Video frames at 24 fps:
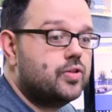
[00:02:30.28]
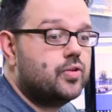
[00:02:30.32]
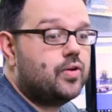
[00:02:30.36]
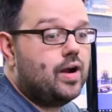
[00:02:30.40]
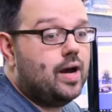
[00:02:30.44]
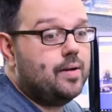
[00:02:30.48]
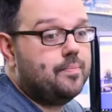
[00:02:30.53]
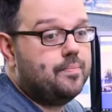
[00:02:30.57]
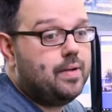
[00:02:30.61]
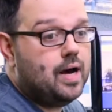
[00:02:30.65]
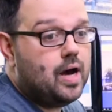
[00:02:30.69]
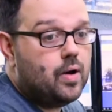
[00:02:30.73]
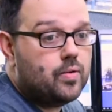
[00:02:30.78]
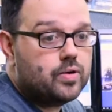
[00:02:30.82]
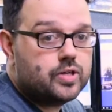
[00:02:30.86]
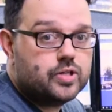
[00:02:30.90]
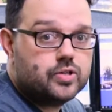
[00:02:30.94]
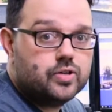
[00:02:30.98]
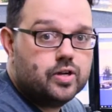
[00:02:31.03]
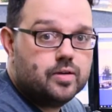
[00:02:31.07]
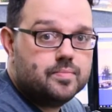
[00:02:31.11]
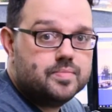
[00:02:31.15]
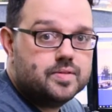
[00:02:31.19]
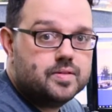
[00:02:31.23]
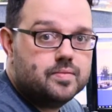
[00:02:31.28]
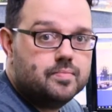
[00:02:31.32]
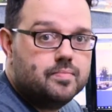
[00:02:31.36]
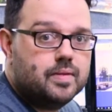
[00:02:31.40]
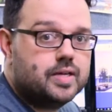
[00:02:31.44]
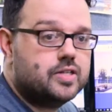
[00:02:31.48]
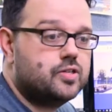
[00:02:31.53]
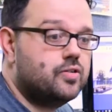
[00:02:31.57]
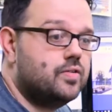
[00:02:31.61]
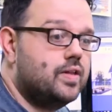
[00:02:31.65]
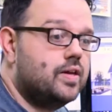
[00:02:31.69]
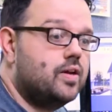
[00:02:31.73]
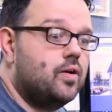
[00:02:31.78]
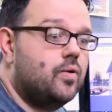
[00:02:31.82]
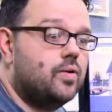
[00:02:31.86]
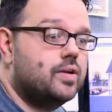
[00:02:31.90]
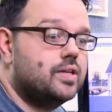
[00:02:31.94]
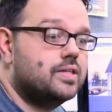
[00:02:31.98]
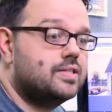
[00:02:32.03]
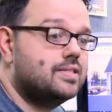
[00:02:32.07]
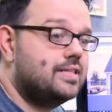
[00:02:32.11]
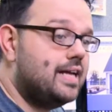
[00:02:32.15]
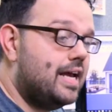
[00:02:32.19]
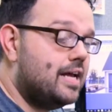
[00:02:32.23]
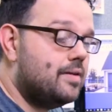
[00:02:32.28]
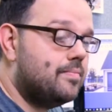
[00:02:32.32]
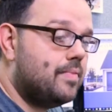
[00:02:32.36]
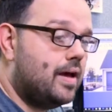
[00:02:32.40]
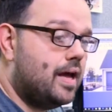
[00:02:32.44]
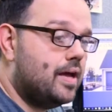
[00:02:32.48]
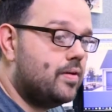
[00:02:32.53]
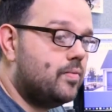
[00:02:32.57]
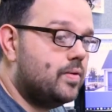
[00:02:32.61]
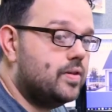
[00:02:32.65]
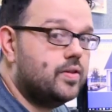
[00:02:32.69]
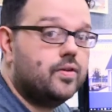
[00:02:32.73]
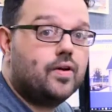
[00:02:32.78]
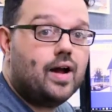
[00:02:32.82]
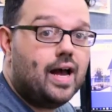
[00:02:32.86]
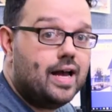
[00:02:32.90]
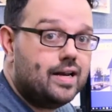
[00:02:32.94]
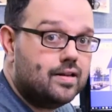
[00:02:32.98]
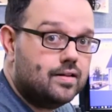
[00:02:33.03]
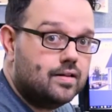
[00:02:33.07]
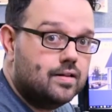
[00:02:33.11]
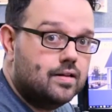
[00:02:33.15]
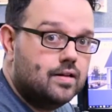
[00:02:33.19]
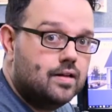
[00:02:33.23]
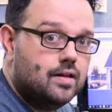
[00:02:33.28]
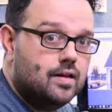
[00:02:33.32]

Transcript: they're on power strips, make sure they go into standby when they're idle.